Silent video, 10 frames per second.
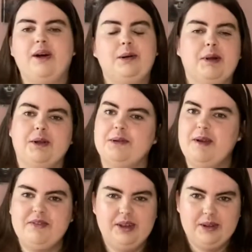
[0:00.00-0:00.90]
Oh my god, my
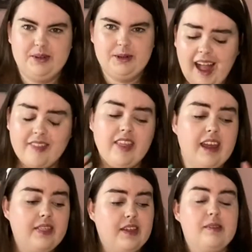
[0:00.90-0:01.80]
favourite. And
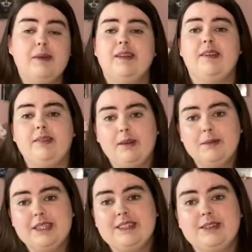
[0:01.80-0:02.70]
this makes it so
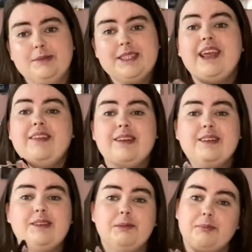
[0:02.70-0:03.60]
much easier to
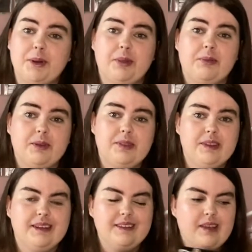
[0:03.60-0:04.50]
do both of those
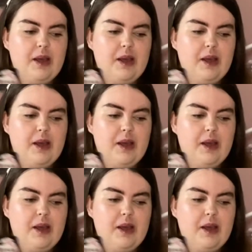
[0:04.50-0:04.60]
things,